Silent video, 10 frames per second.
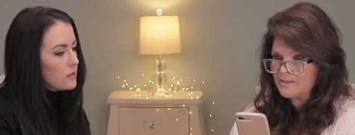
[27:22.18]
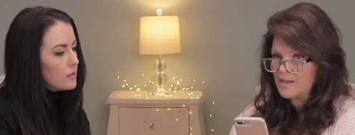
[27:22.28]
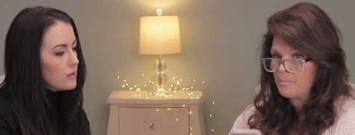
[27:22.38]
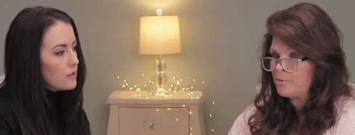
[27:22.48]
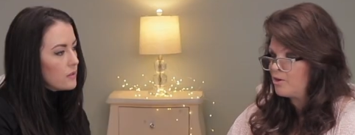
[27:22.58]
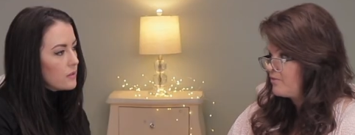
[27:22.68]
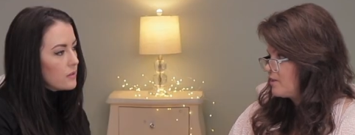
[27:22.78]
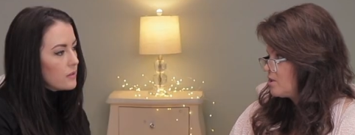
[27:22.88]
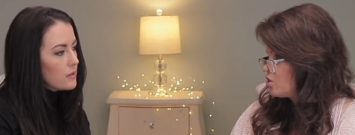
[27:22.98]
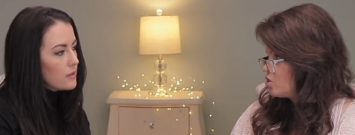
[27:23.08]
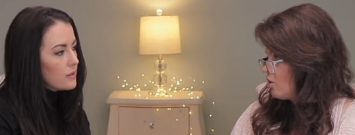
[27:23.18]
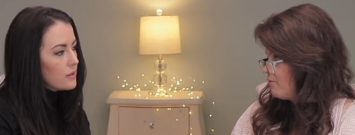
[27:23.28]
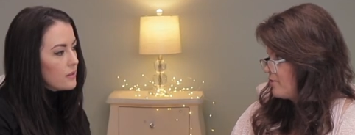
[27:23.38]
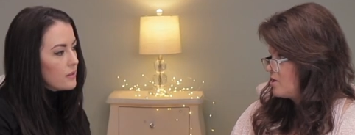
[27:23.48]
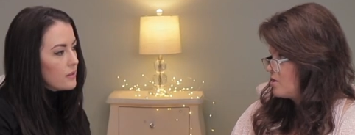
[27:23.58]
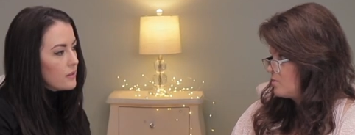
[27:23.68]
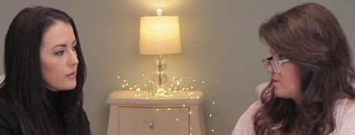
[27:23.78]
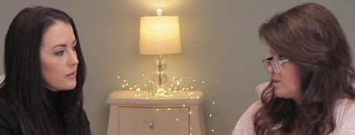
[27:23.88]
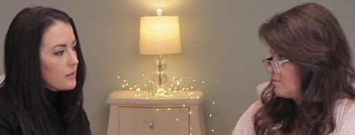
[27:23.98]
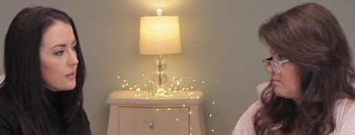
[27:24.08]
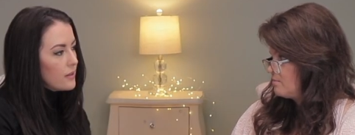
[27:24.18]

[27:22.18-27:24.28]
Speaker 1: get that perfect dolphin nose.